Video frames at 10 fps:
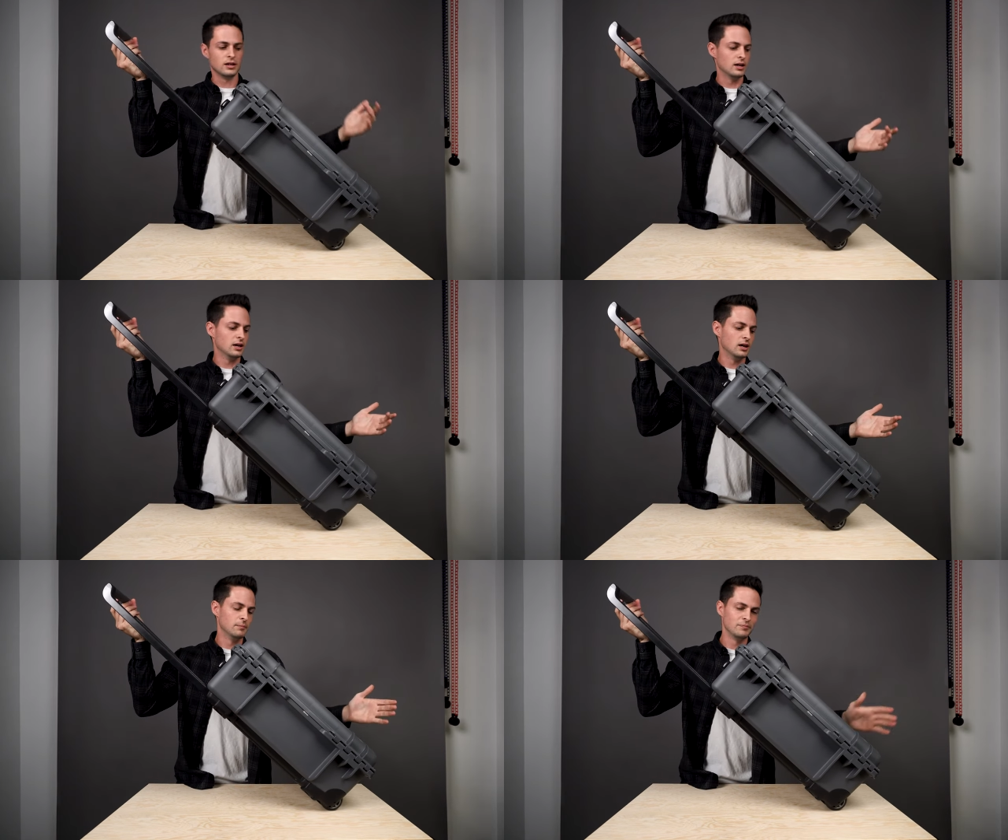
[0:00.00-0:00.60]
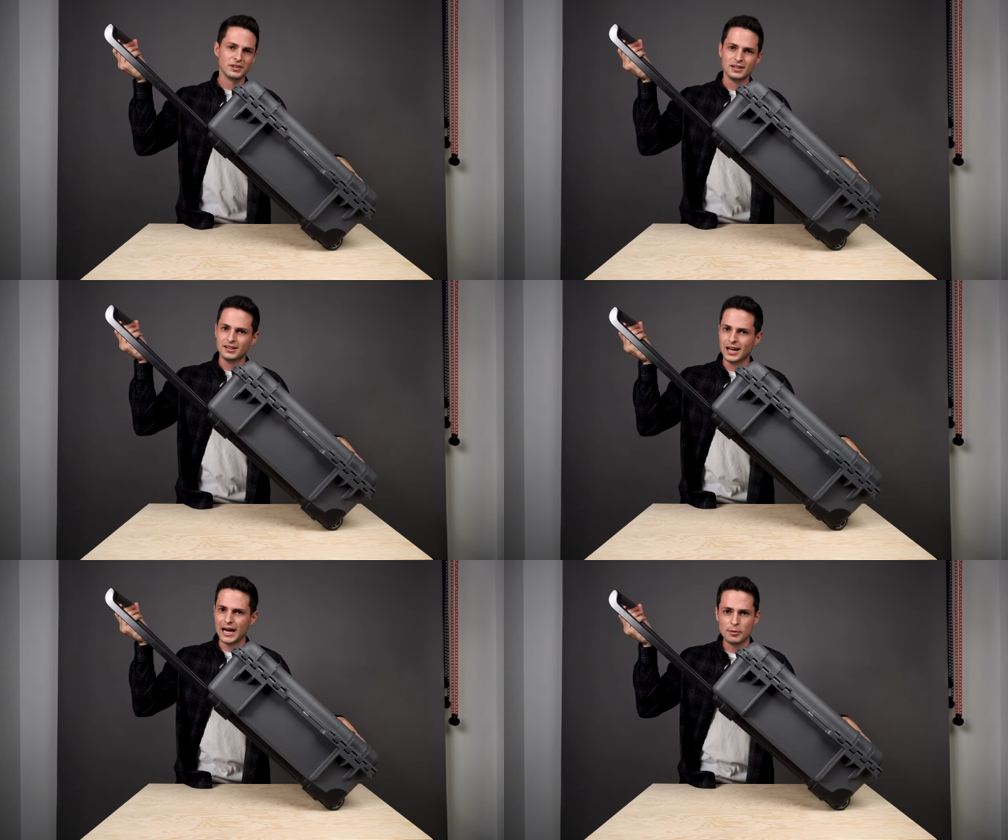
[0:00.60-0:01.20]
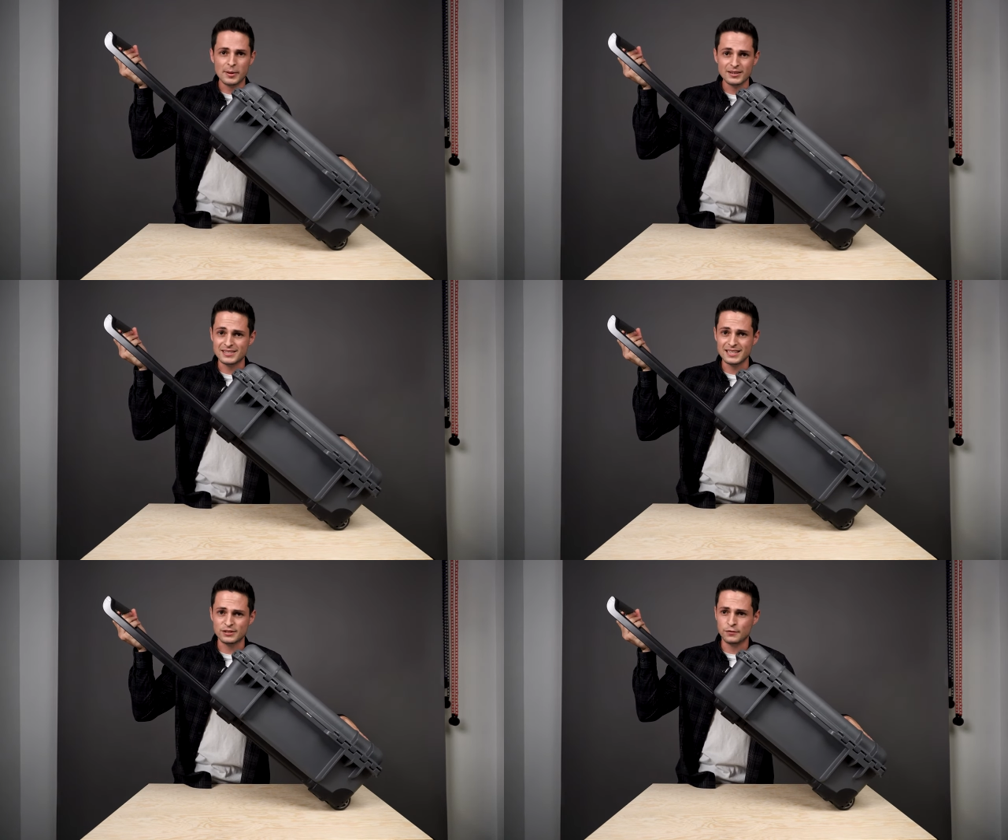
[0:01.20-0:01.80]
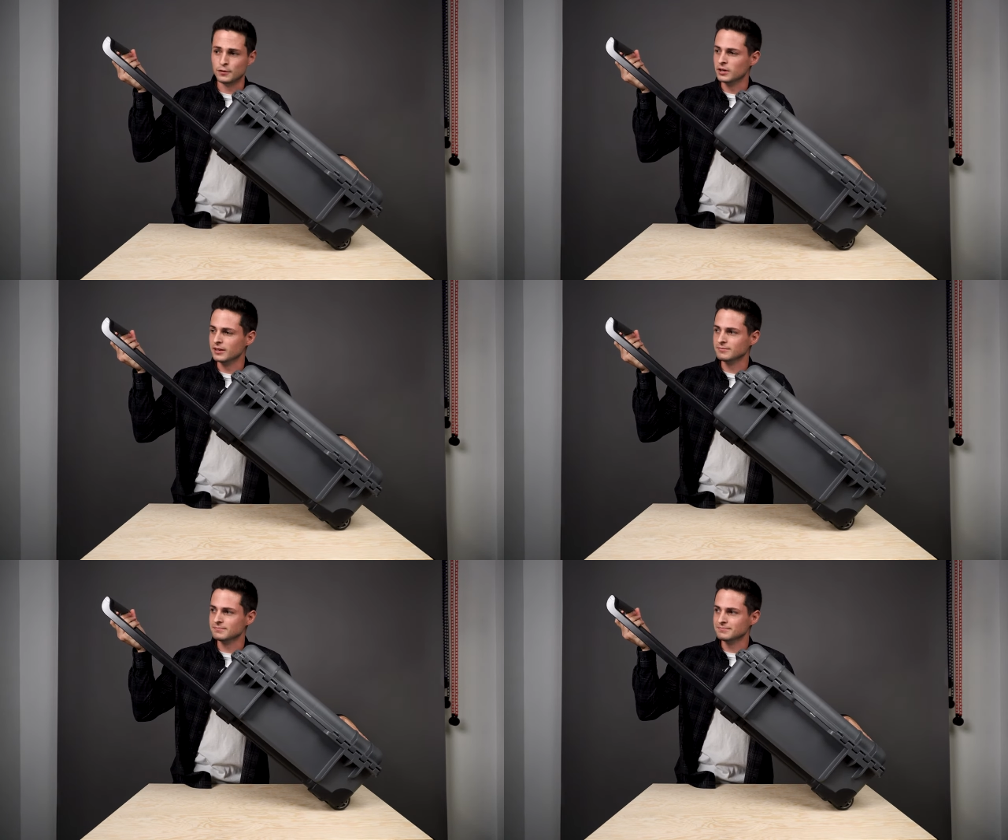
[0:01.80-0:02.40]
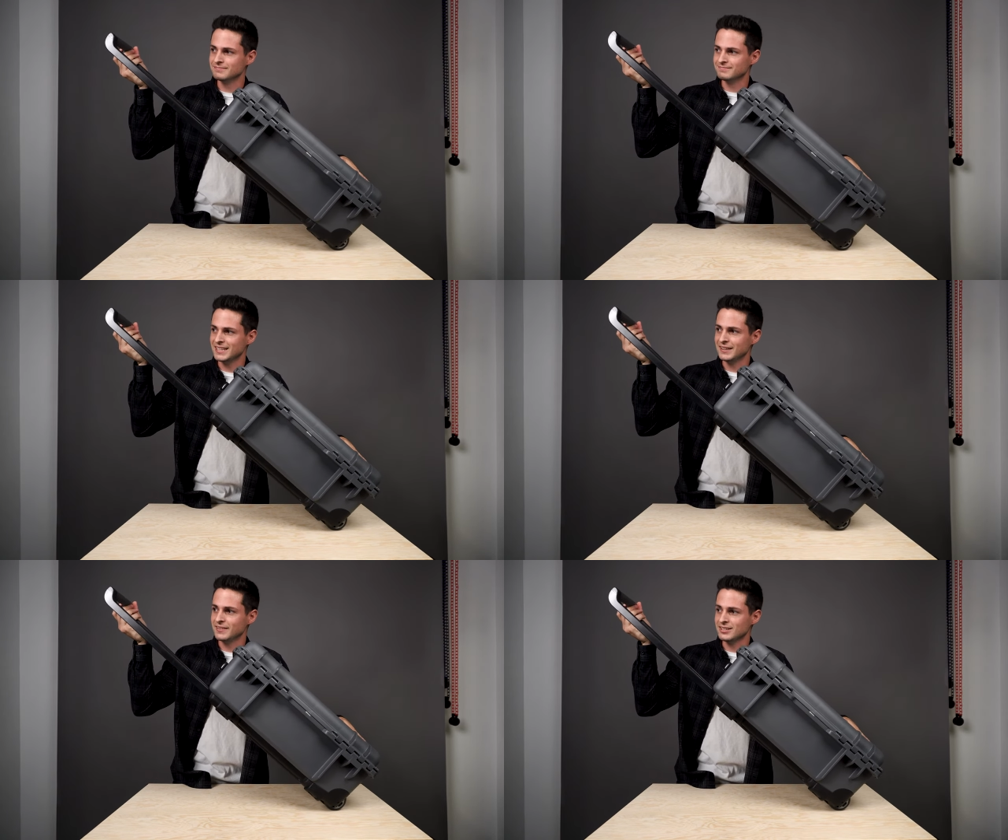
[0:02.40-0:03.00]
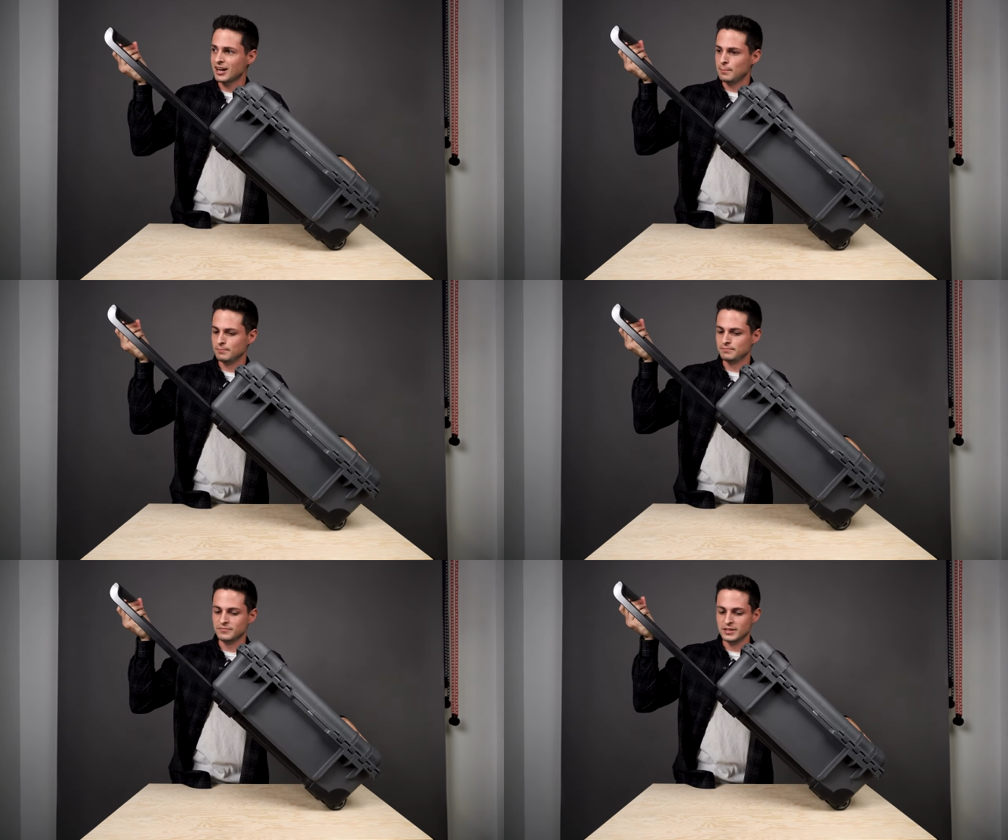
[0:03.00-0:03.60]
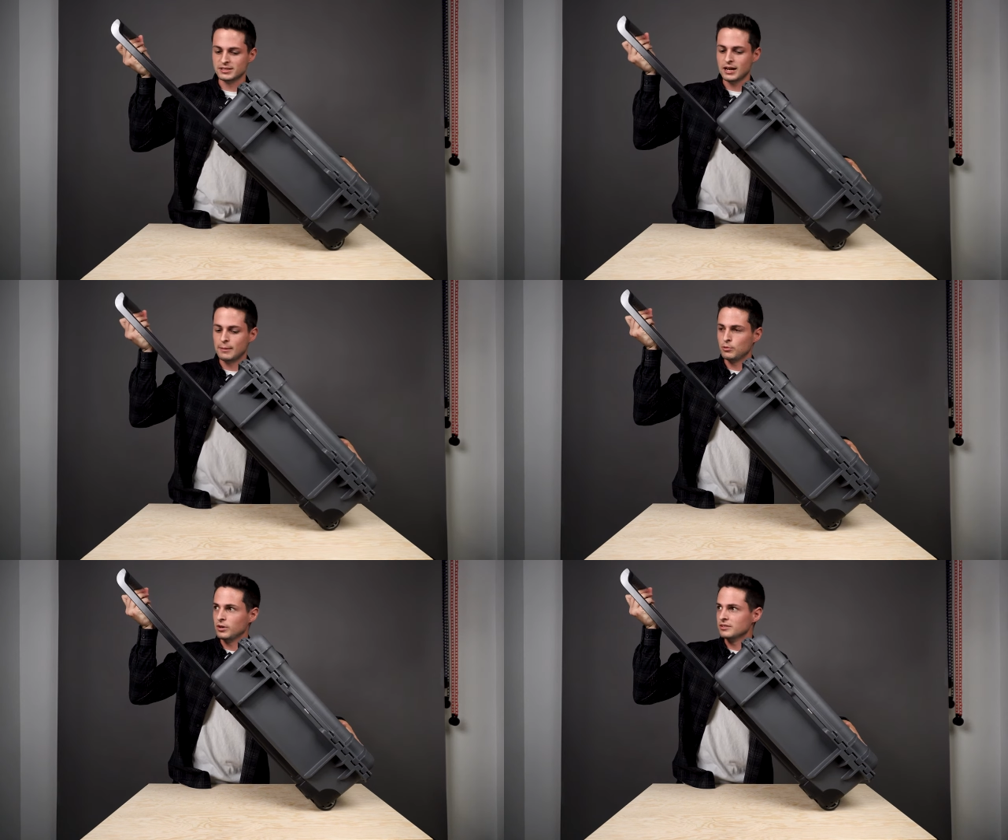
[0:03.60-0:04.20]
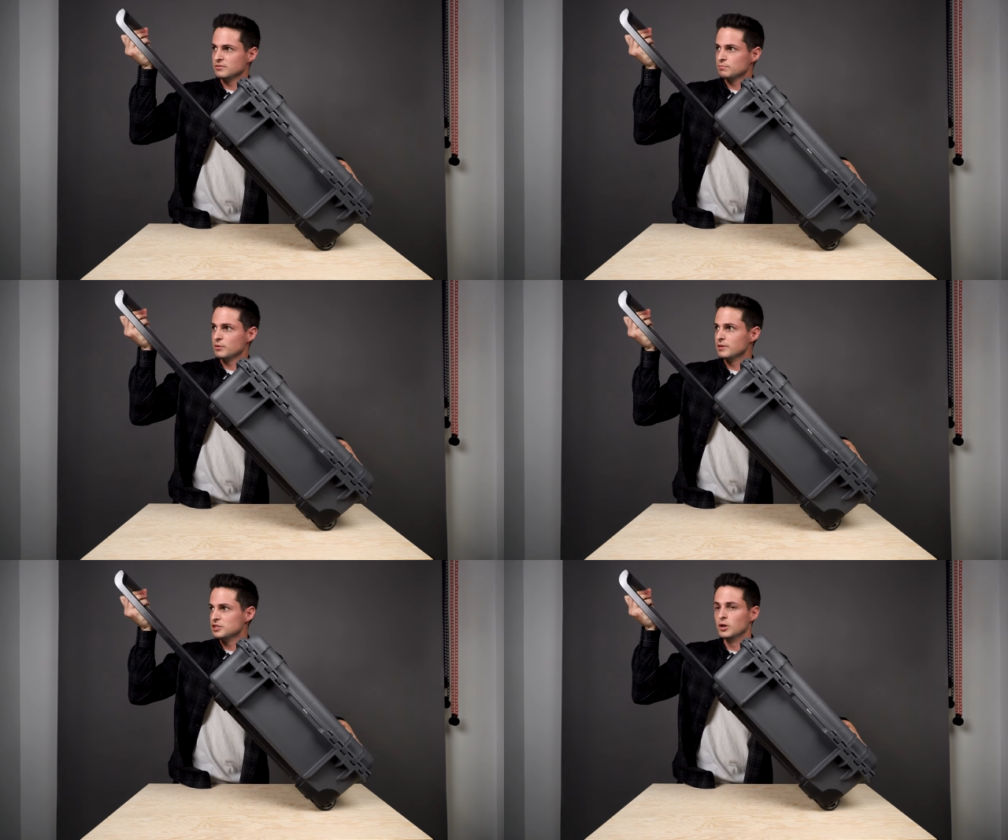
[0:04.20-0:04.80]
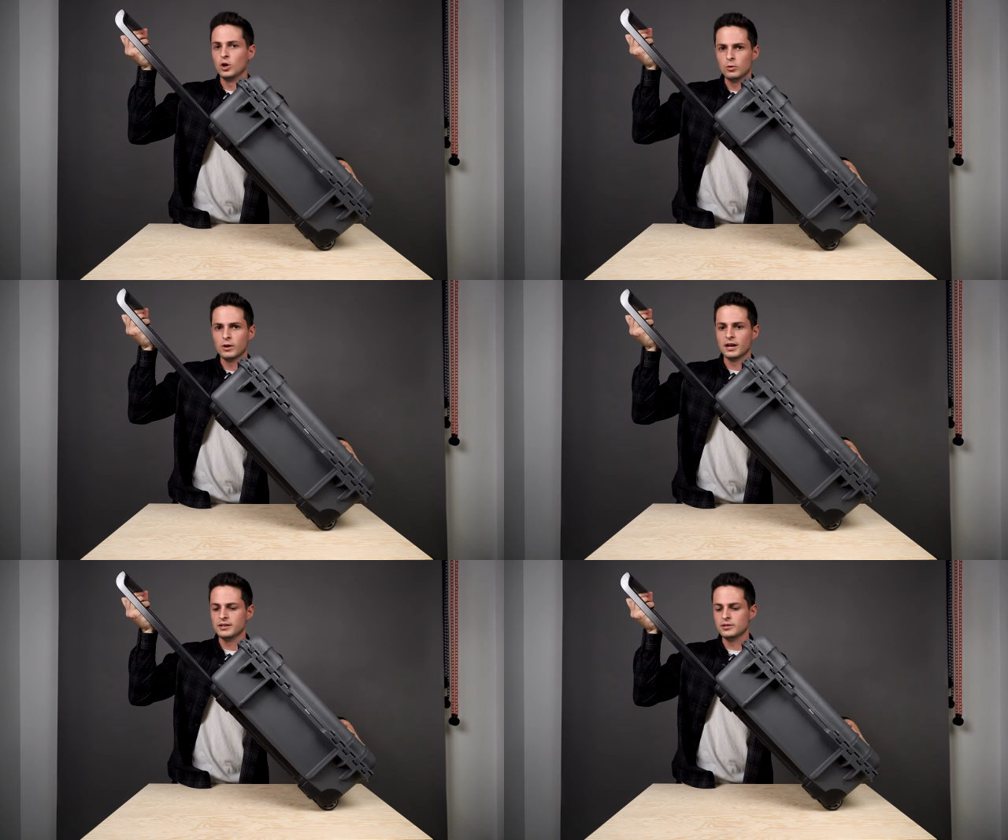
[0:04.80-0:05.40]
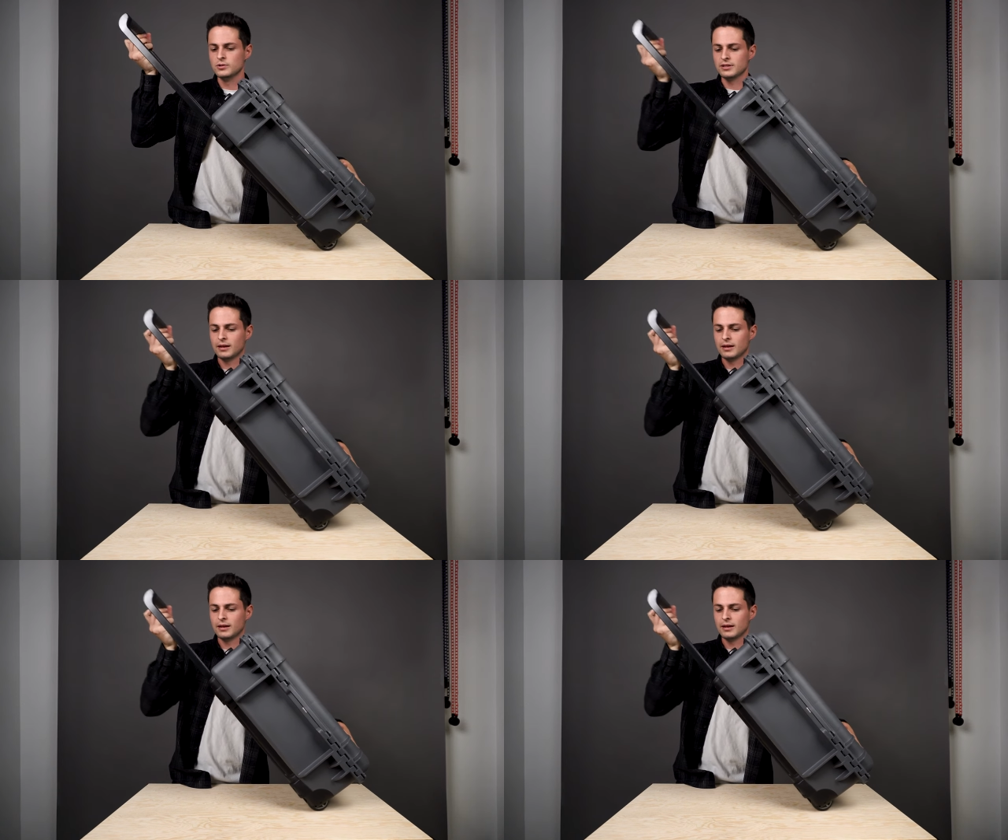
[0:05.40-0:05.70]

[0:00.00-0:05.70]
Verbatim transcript: Um, I'm about six foot and the top the top one is pretty much the only one I use.